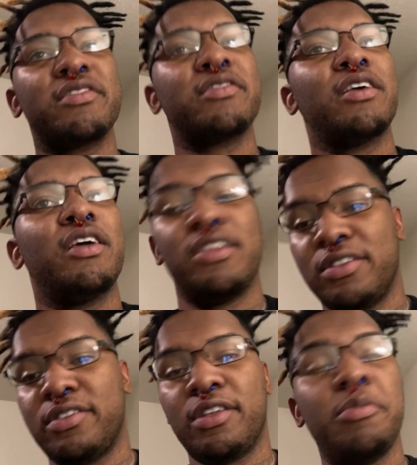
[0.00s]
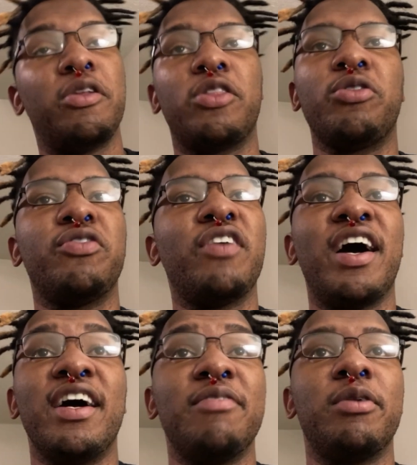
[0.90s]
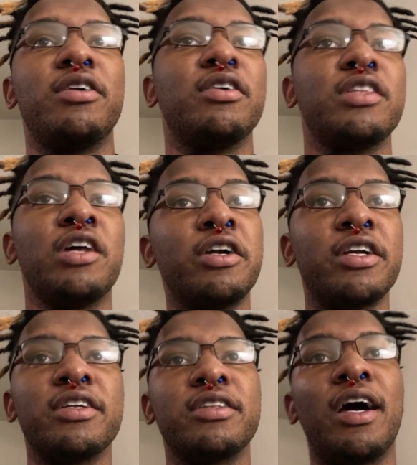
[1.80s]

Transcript: Just give me the 3.5, bro. 30.